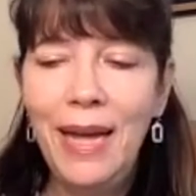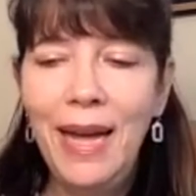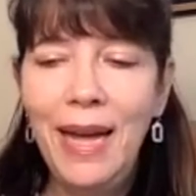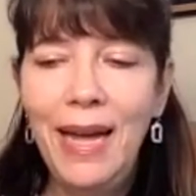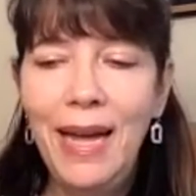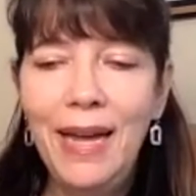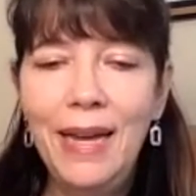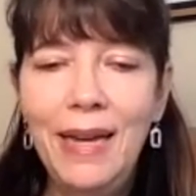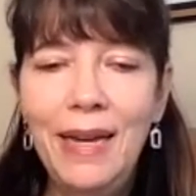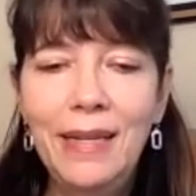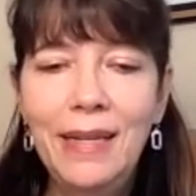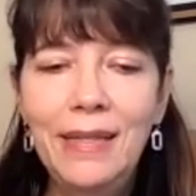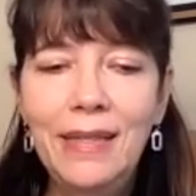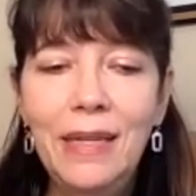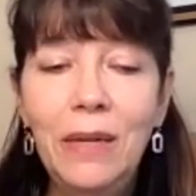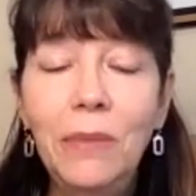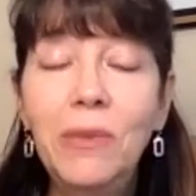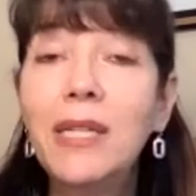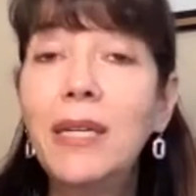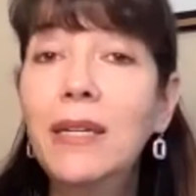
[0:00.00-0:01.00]
And
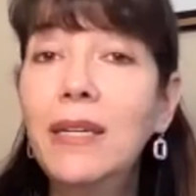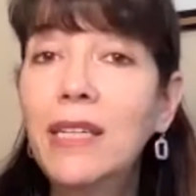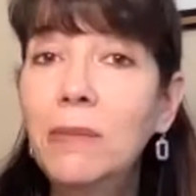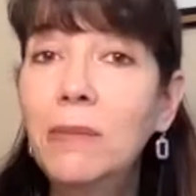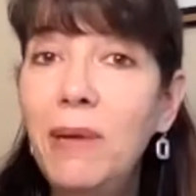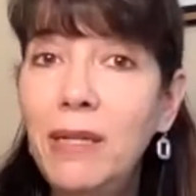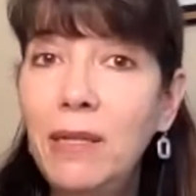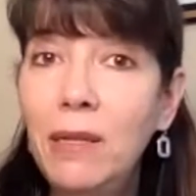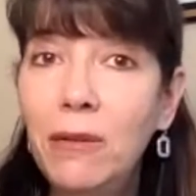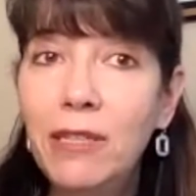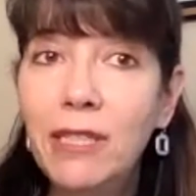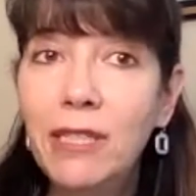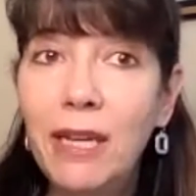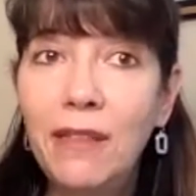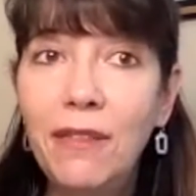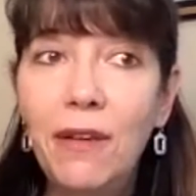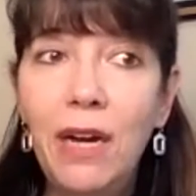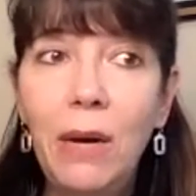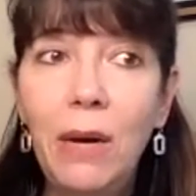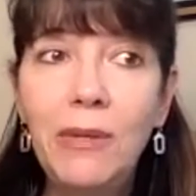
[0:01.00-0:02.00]
it was unexpected because
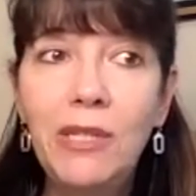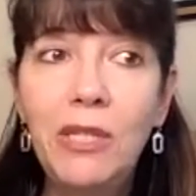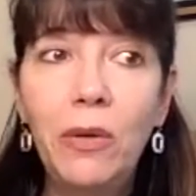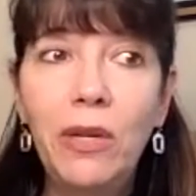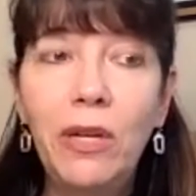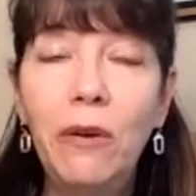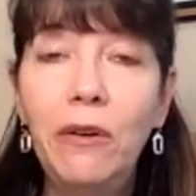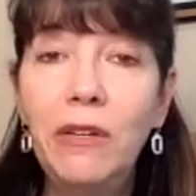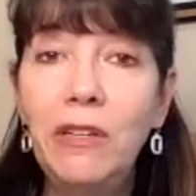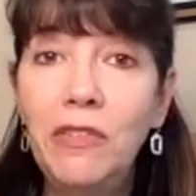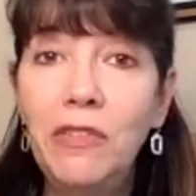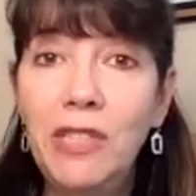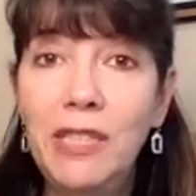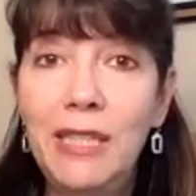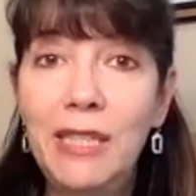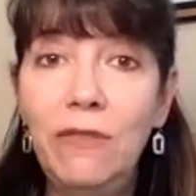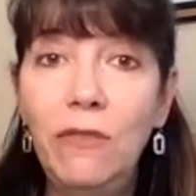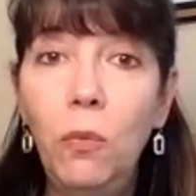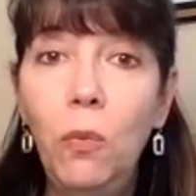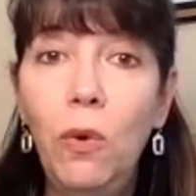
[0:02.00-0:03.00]
I thought I was only going to
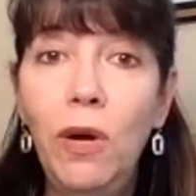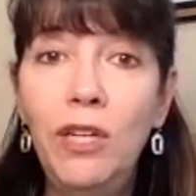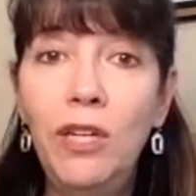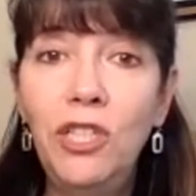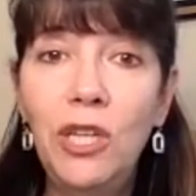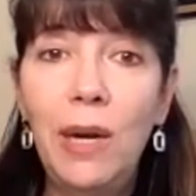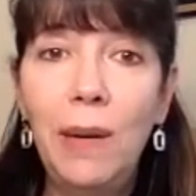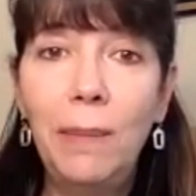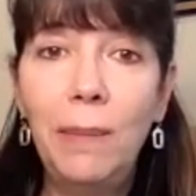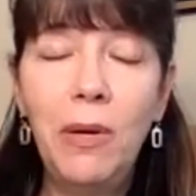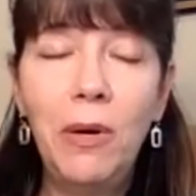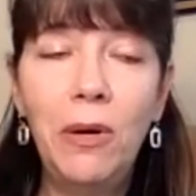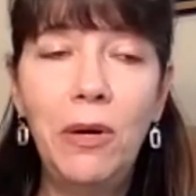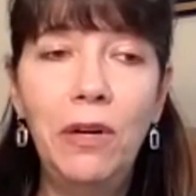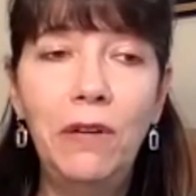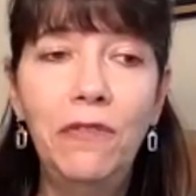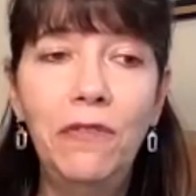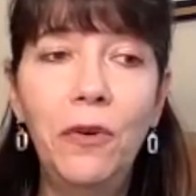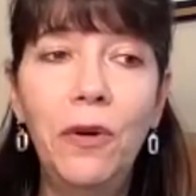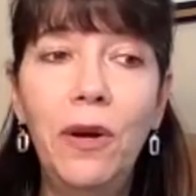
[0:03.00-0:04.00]
receive 1 shop
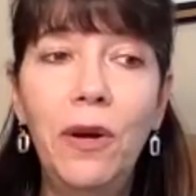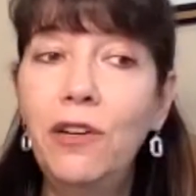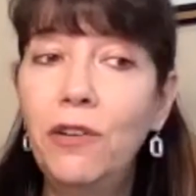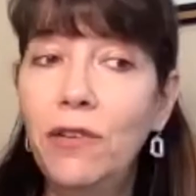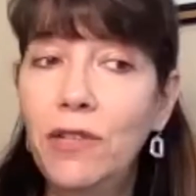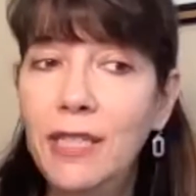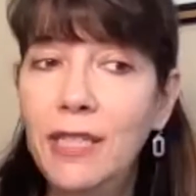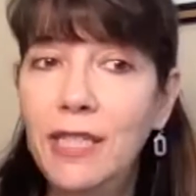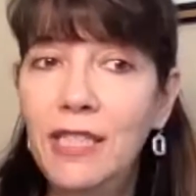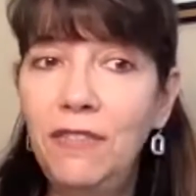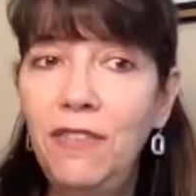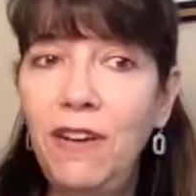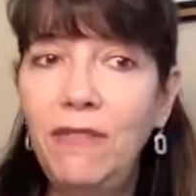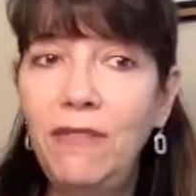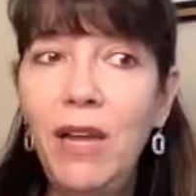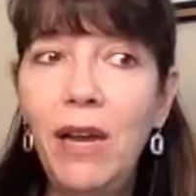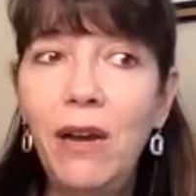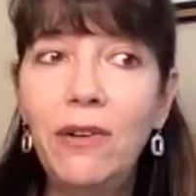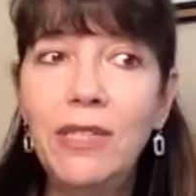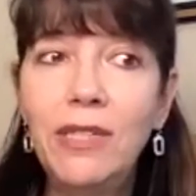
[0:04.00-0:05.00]
card for
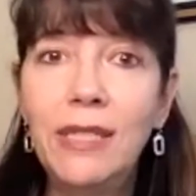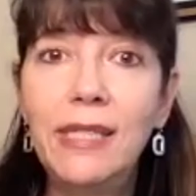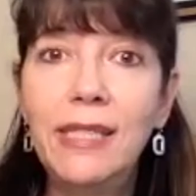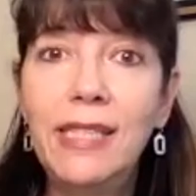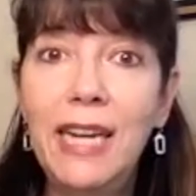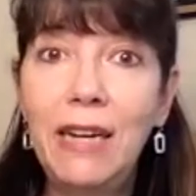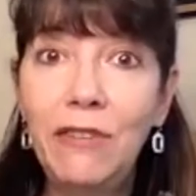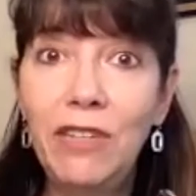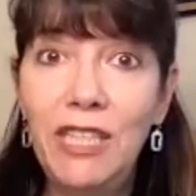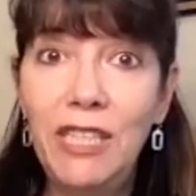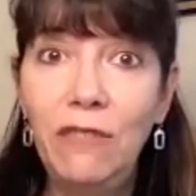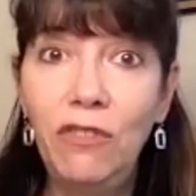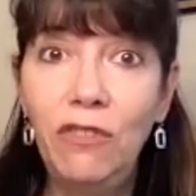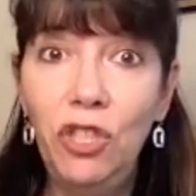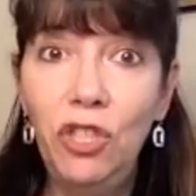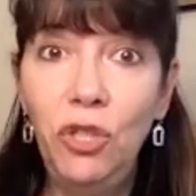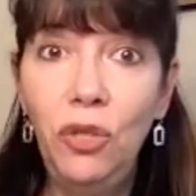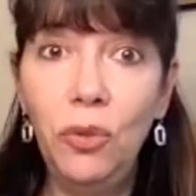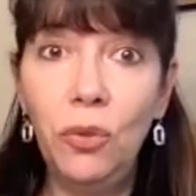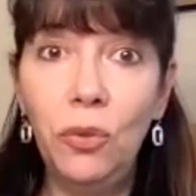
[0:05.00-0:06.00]
$165, and instead I received
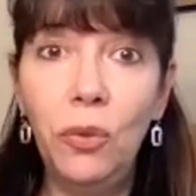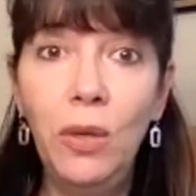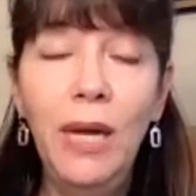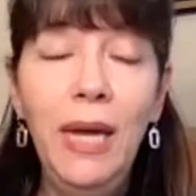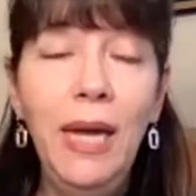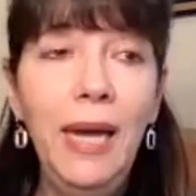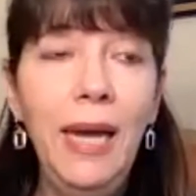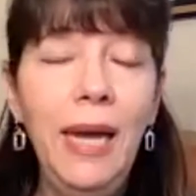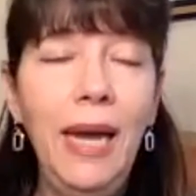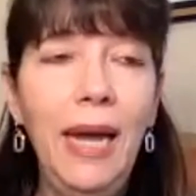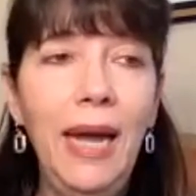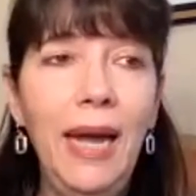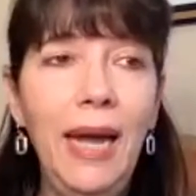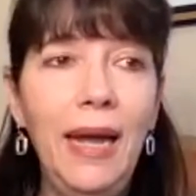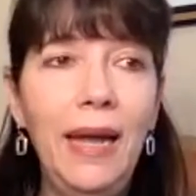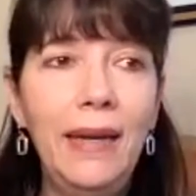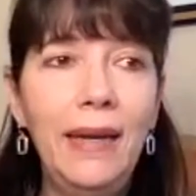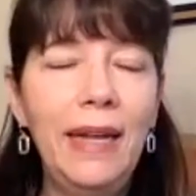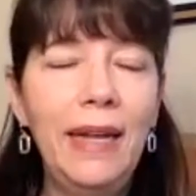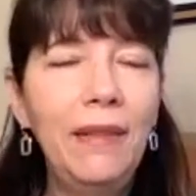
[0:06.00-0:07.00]
2.
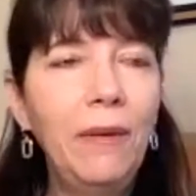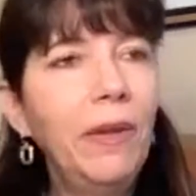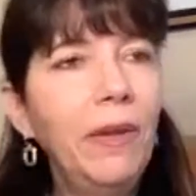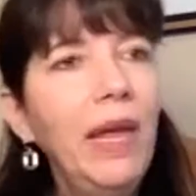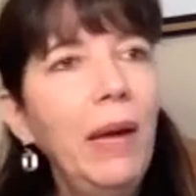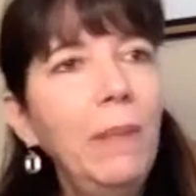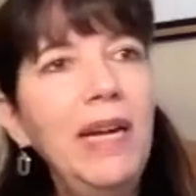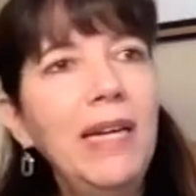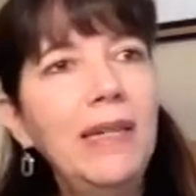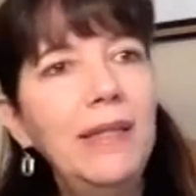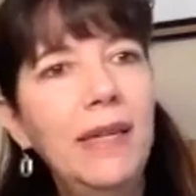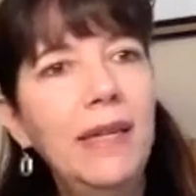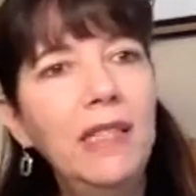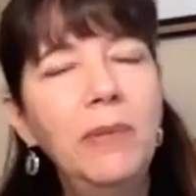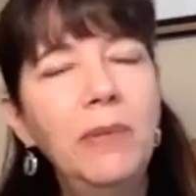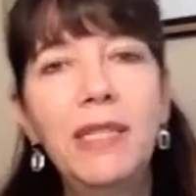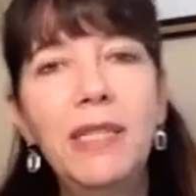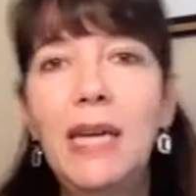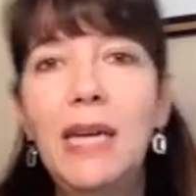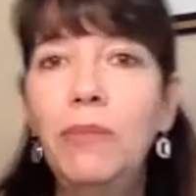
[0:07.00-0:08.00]
And I thought, well, that makes
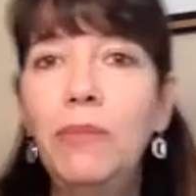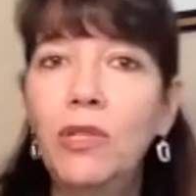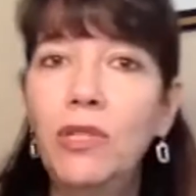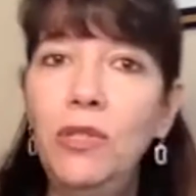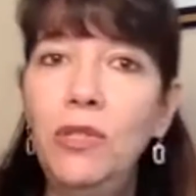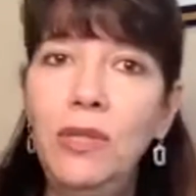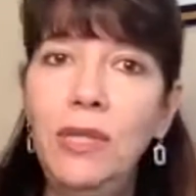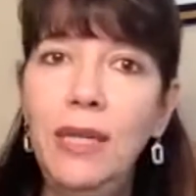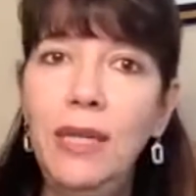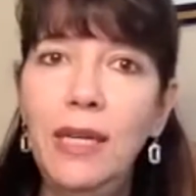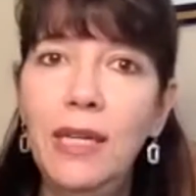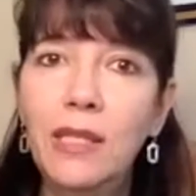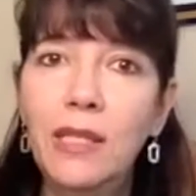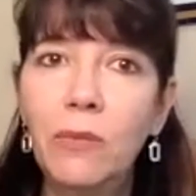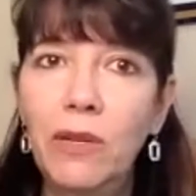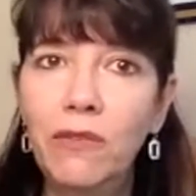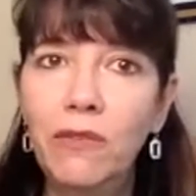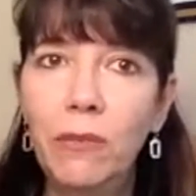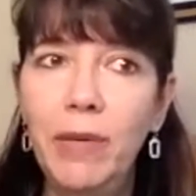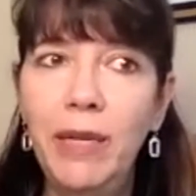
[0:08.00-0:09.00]
sense because I booked 2
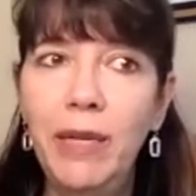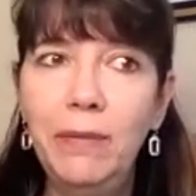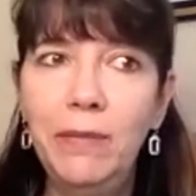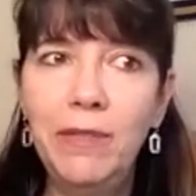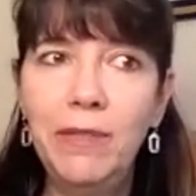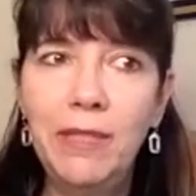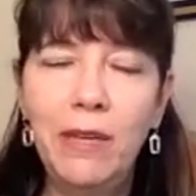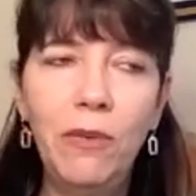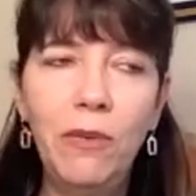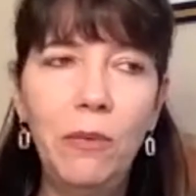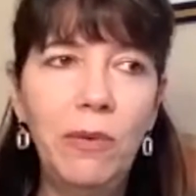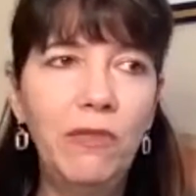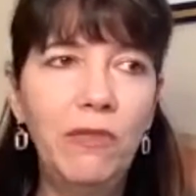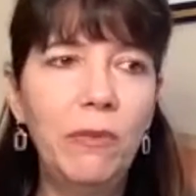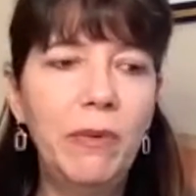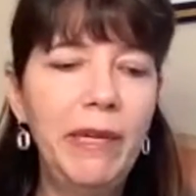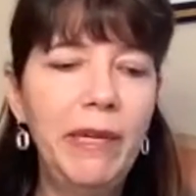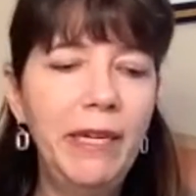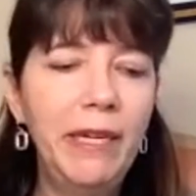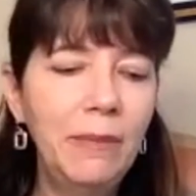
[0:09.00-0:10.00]
tickets, one for myself and one
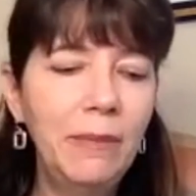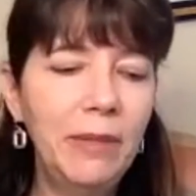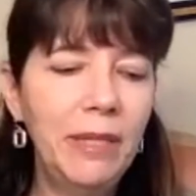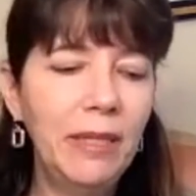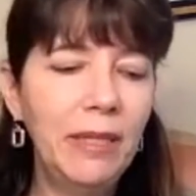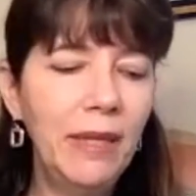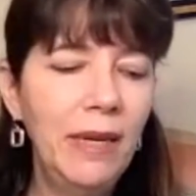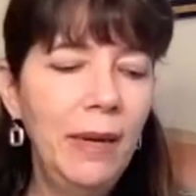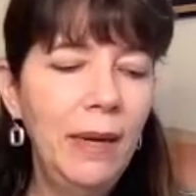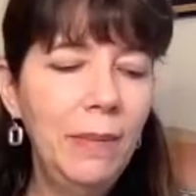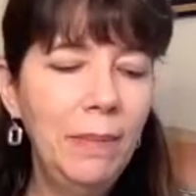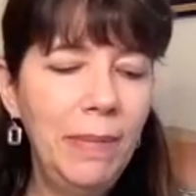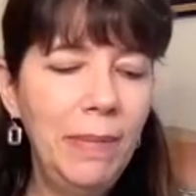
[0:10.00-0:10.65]
for my husband.